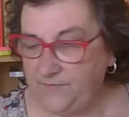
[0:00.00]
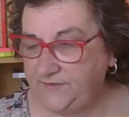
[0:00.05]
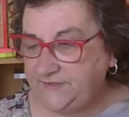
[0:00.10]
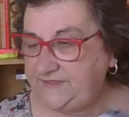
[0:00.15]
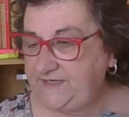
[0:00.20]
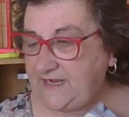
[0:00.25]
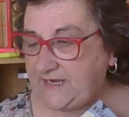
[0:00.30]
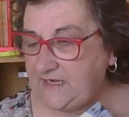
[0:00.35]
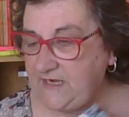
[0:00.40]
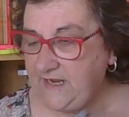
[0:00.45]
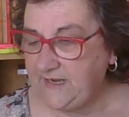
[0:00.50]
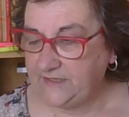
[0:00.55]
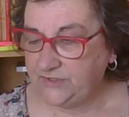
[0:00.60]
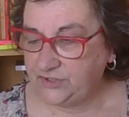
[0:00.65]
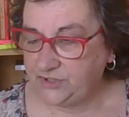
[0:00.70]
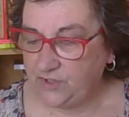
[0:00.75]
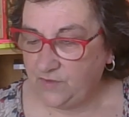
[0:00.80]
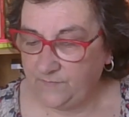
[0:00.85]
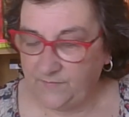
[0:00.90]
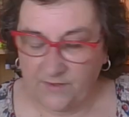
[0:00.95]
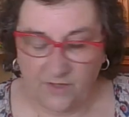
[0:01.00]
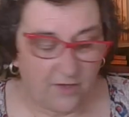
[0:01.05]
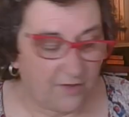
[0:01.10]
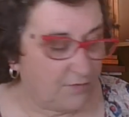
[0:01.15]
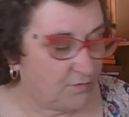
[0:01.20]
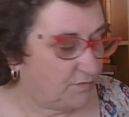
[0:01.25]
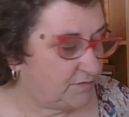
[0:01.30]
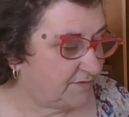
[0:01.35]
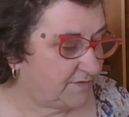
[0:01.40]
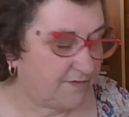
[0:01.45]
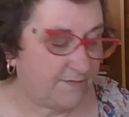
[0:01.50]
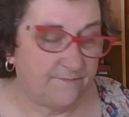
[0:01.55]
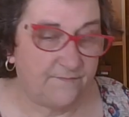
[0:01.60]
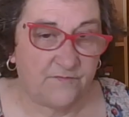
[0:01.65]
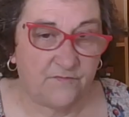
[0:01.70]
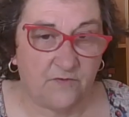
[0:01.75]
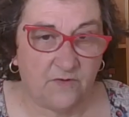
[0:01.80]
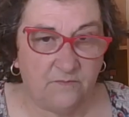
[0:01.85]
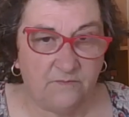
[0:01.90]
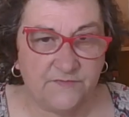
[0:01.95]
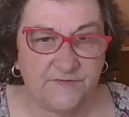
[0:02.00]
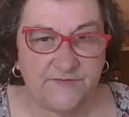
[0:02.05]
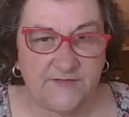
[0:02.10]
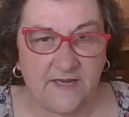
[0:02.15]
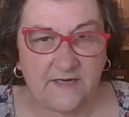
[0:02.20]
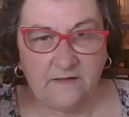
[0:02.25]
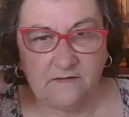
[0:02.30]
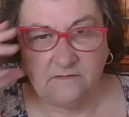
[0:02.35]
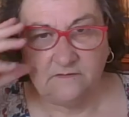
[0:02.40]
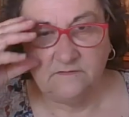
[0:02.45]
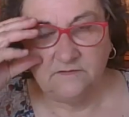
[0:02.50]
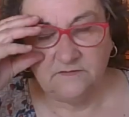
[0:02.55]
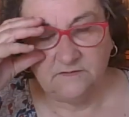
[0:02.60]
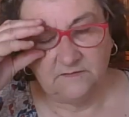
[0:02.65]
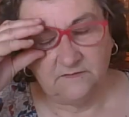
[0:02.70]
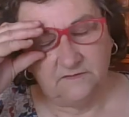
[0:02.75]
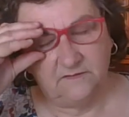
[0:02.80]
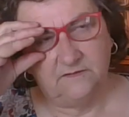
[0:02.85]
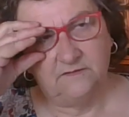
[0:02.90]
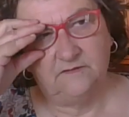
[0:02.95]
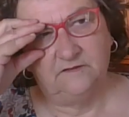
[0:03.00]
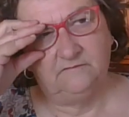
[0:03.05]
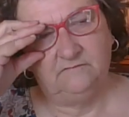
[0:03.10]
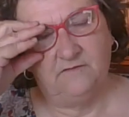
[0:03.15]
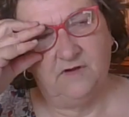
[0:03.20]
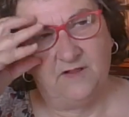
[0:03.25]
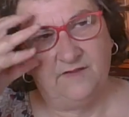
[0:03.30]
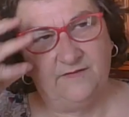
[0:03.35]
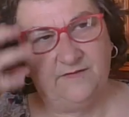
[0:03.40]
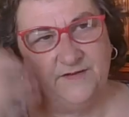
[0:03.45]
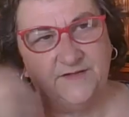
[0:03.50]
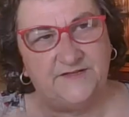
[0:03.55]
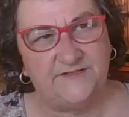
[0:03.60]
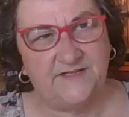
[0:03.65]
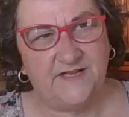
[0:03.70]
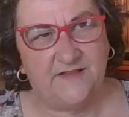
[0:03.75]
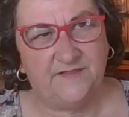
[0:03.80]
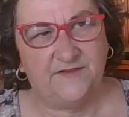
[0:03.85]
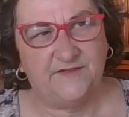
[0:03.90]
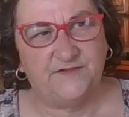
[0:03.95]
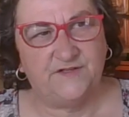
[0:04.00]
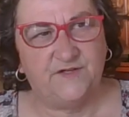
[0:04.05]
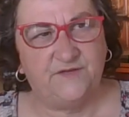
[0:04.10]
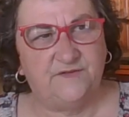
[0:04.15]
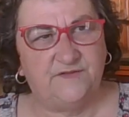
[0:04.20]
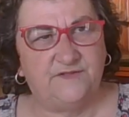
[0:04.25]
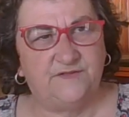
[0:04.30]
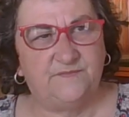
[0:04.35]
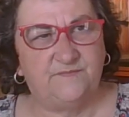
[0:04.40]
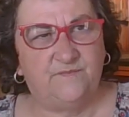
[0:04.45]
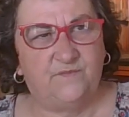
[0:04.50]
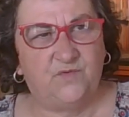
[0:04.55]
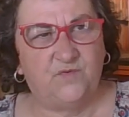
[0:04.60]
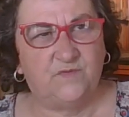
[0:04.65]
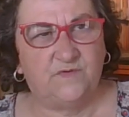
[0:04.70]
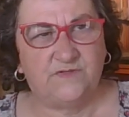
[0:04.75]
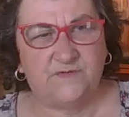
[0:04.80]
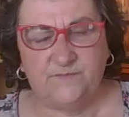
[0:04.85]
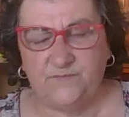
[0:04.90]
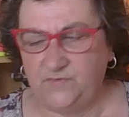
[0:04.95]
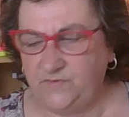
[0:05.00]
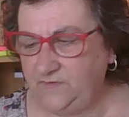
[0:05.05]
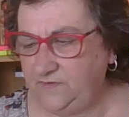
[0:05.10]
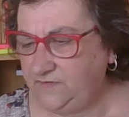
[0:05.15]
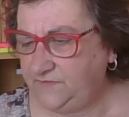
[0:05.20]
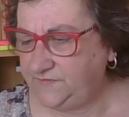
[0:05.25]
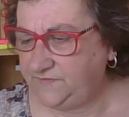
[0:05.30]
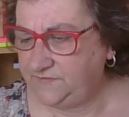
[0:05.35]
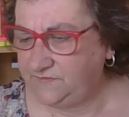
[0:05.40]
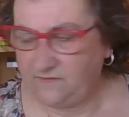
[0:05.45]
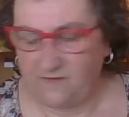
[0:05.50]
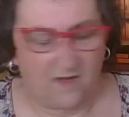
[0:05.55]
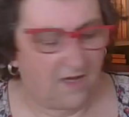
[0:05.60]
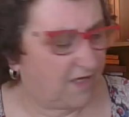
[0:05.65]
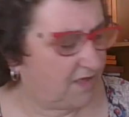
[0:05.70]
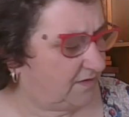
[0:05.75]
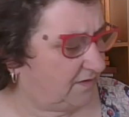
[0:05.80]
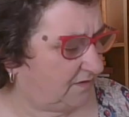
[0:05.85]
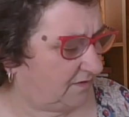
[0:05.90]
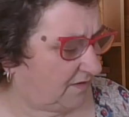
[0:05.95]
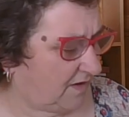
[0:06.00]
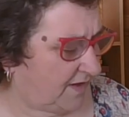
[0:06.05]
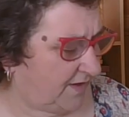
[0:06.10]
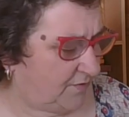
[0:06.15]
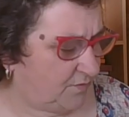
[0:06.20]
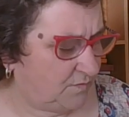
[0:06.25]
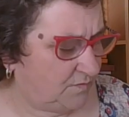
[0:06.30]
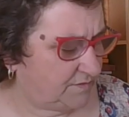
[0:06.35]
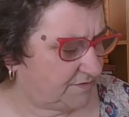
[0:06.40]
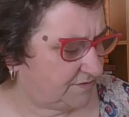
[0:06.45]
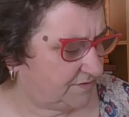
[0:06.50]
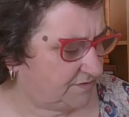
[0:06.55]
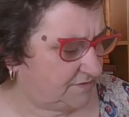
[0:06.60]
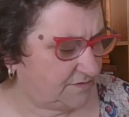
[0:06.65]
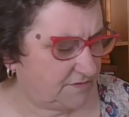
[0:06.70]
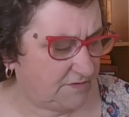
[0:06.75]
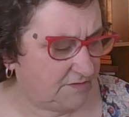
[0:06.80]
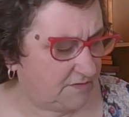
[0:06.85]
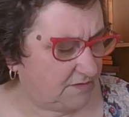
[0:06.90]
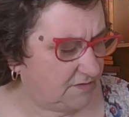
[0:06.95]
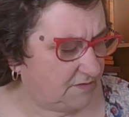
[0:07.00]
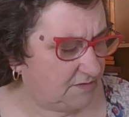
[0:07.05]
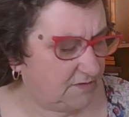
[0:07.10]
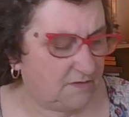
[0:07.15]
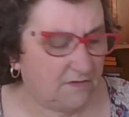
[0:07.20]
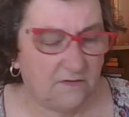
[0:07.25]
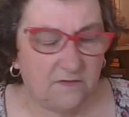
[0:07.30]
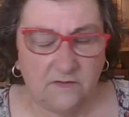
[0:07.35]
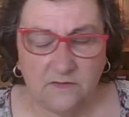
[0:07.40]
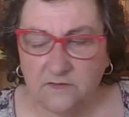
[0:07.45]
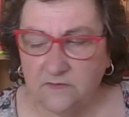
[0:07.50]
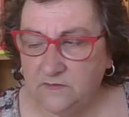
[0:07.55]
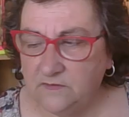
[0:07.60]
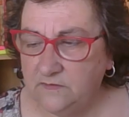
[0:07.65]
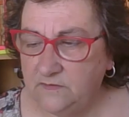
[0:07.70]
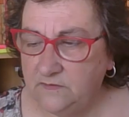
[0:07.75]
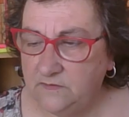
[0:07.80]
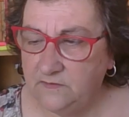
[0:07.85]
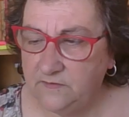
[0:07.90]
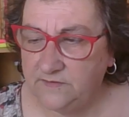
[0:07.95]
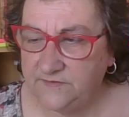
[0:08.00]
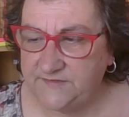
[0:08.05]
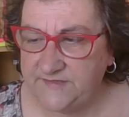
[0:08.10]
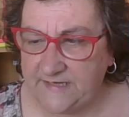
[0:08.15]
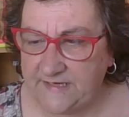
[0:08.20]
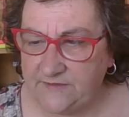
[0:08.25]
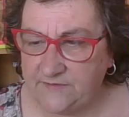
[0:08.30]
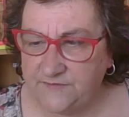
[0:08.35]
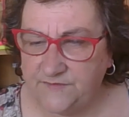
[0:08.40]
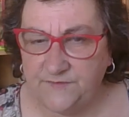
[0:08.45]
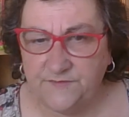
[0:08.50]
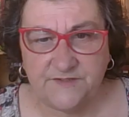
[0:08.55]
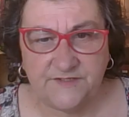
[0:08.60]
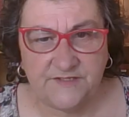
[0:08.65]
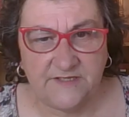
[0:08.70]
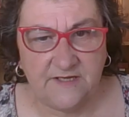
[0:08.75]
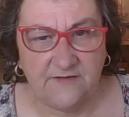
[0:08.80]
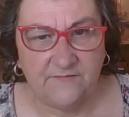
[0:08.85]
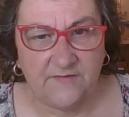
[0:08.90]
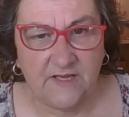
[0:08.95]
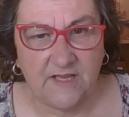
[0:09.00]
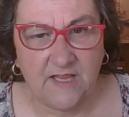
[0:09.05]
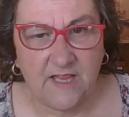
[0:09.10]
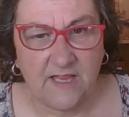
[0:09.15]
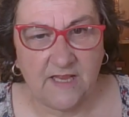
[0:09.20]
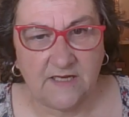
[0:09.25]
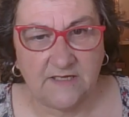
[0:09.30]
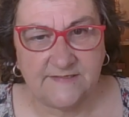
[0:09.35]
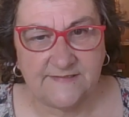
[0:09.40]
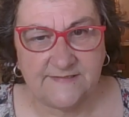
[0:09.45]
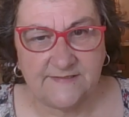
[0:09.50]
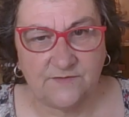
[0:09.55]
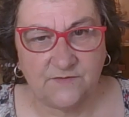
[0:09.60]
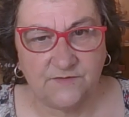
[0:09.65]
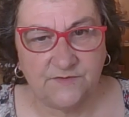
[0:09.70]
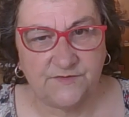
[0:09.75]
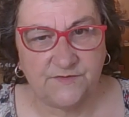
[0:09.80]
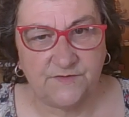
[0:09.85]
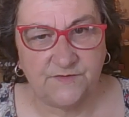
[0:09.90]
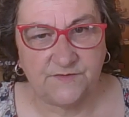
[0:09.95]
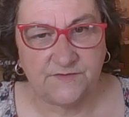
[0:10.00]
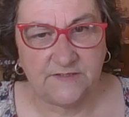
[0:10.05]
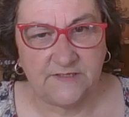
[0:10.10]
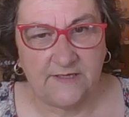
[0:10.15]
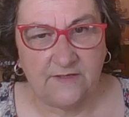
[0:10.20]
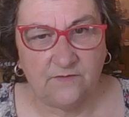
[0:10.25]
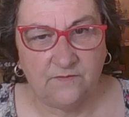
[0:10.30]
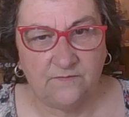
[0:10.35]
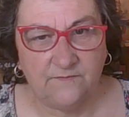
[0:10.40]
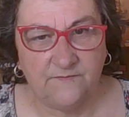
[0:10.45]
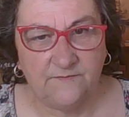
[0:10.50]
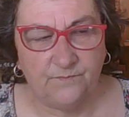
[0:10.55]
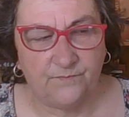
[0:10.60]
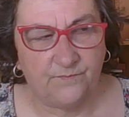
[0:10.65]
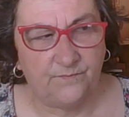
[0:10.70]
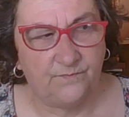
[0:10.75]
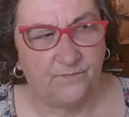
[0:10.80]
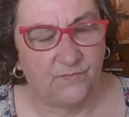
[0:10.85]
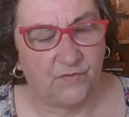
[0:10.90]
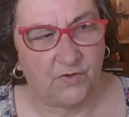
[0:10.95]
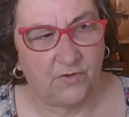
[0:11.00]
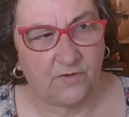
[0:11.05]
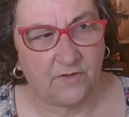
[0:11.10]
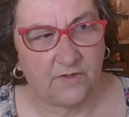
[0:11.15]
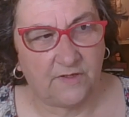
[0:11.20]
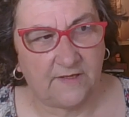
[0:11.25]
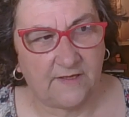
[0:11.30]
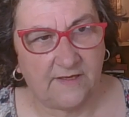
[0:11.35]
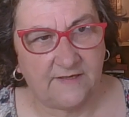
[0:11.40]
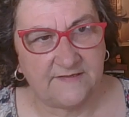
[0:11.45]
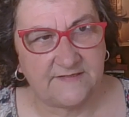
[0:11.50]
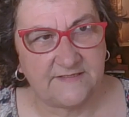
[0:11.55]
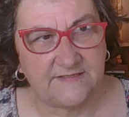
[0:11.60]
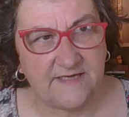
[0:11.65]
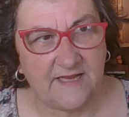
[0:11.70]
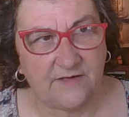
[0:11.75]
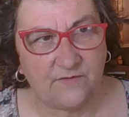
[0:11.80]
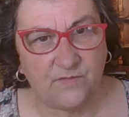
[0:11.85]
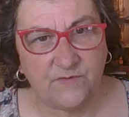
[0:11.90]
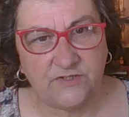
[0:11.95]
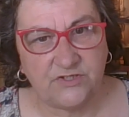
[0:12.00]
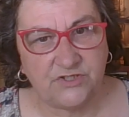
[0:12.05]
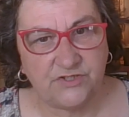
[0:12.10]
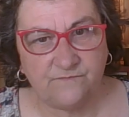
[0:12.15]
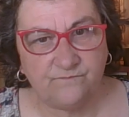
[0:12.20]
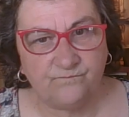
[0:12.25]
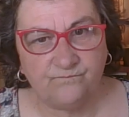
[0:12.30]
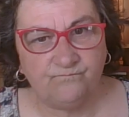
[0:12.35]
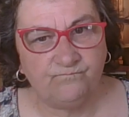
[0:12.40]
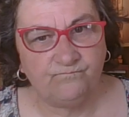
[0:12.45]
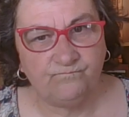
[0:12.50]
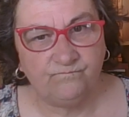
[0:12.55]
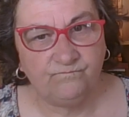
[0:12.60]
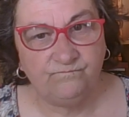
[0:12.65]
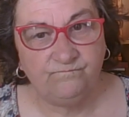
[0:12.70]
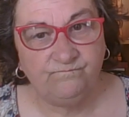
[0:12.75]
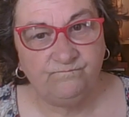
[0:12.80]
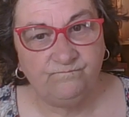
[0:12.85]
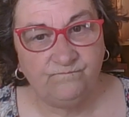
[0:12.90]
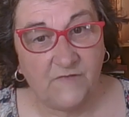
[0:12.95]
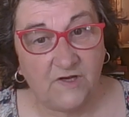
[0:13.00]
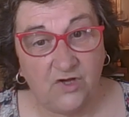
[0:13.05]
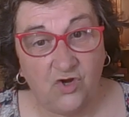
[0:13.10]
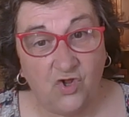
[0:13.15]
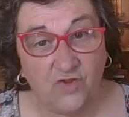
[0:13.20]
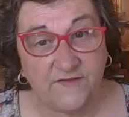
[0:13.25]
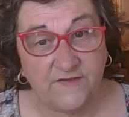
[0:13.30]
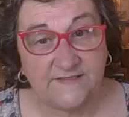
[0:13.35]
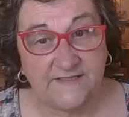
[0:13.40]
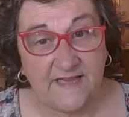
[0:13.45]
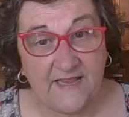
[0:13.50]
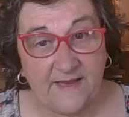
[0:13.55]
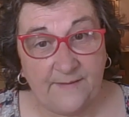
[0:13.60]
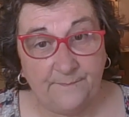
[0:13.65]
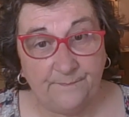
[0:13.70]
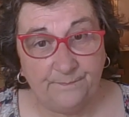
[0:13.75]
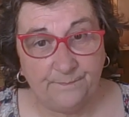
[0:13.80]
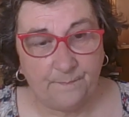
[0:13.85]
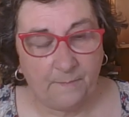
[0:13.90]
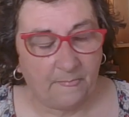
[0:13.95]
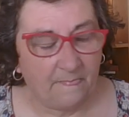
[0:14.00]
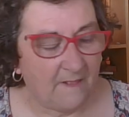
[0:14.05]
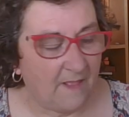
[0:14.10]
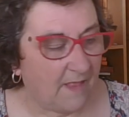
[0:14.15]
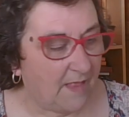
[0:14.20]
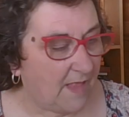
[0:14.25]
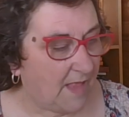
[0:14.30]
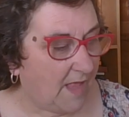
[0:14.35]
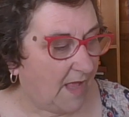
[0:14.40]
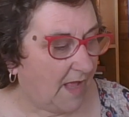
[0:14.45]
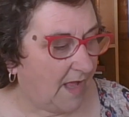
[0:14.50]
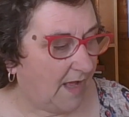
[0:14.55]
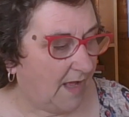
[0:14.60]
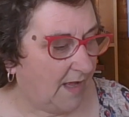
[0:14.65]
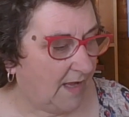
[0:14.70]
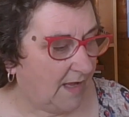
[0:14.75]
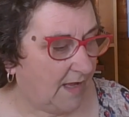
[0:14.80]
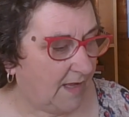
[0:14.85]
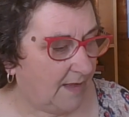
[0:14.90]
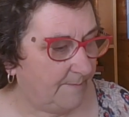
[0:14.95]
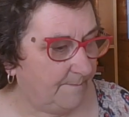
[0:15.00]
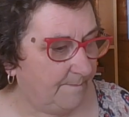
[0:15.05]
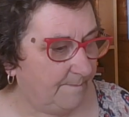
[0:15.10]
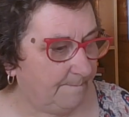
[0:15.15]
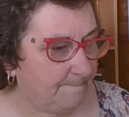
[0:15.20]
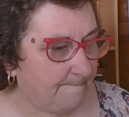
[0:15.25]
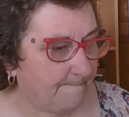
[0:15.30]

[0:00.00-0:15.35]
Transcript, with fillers: the second-hand shop that I ordered them from, sent, rather than send the two sports books I, I ordered, sent to Stephen King and a Susan Hill book instead, which, mm, not the same. Um,